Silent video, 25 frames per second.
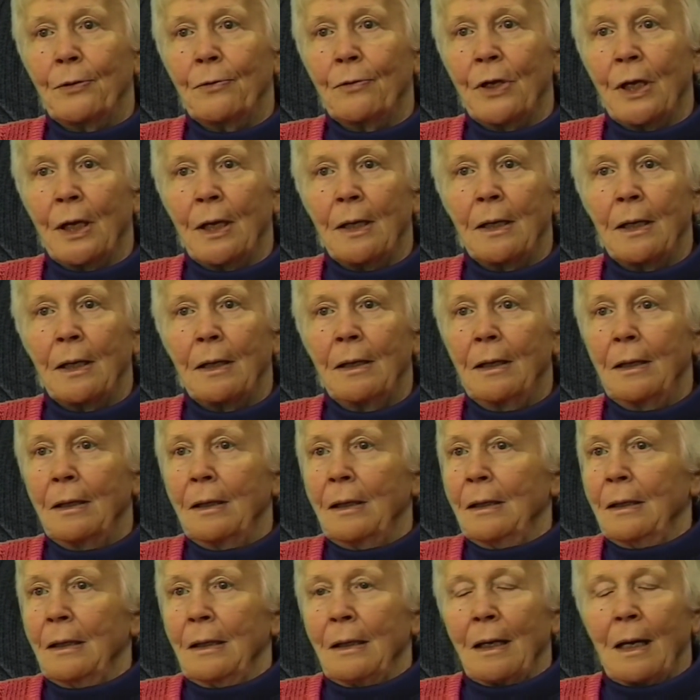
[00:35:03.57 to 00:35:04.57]
together.
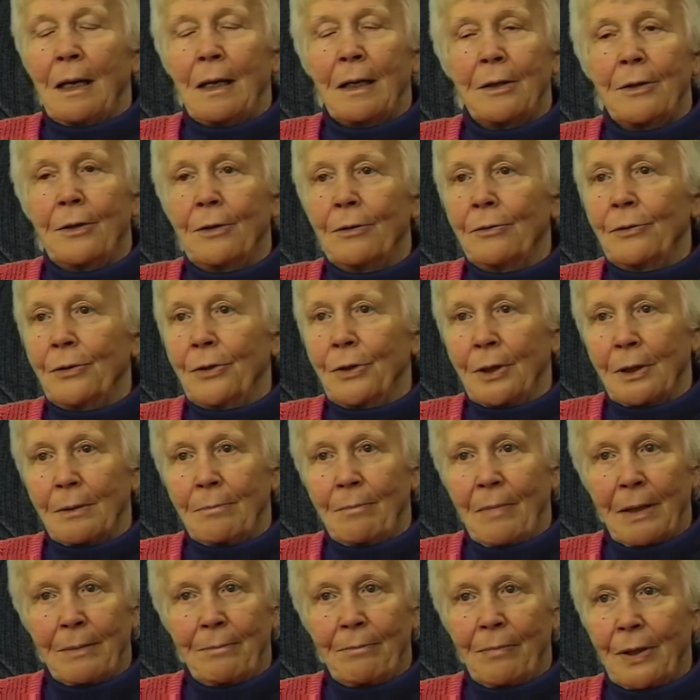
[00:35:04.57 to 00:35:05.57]
I don't
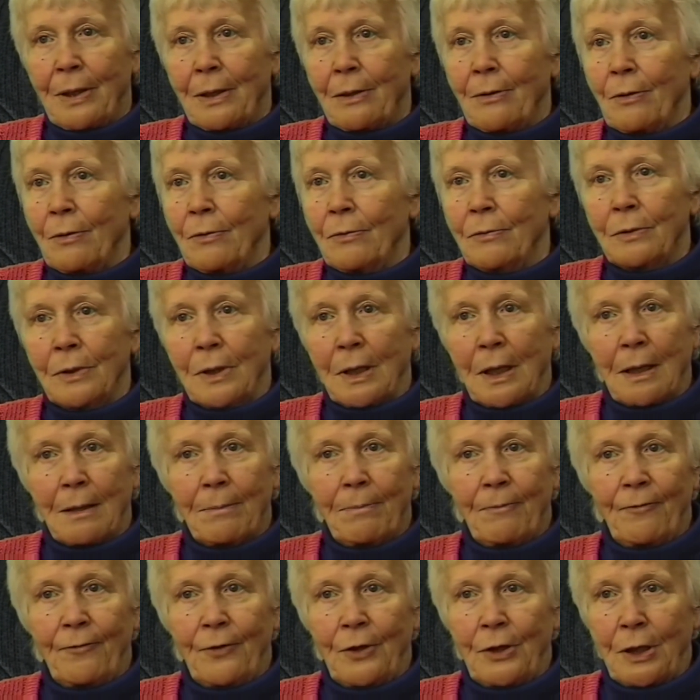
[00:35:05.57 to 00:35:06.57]
remember growing
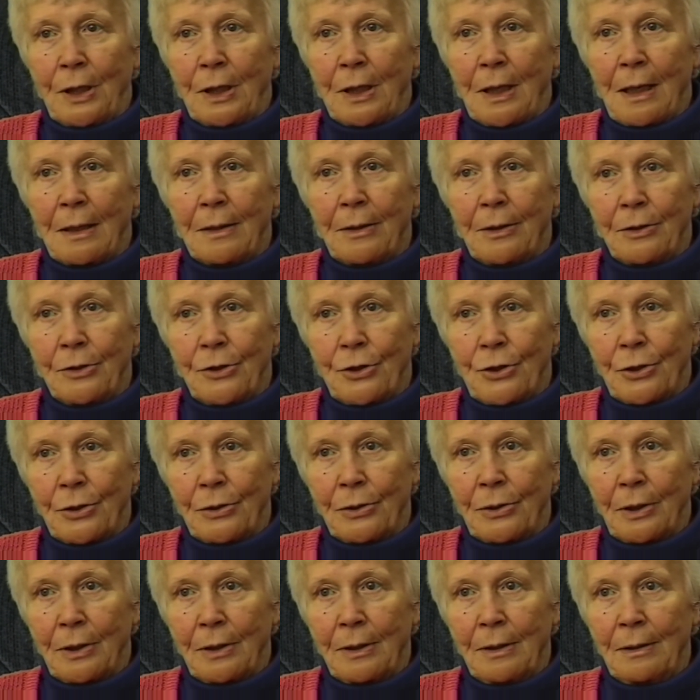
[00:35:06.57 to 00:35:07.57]
up with the other
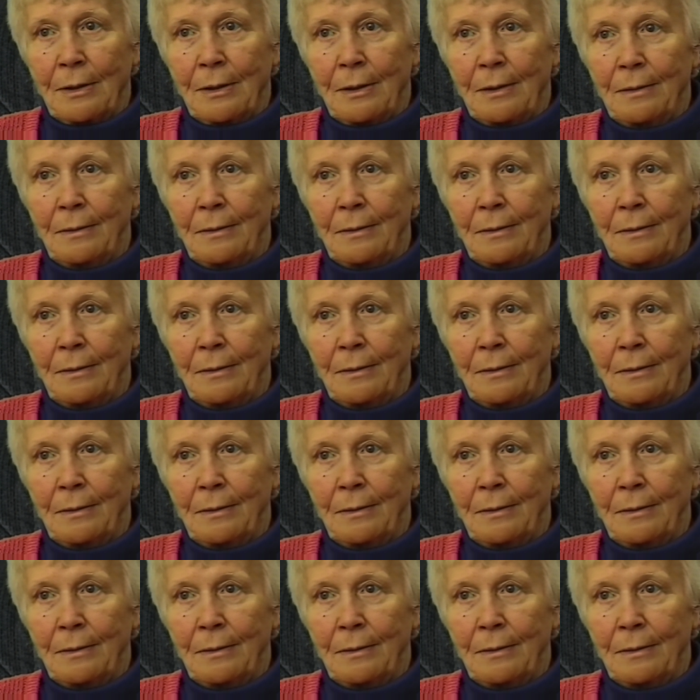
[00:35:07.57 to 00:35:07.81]
children,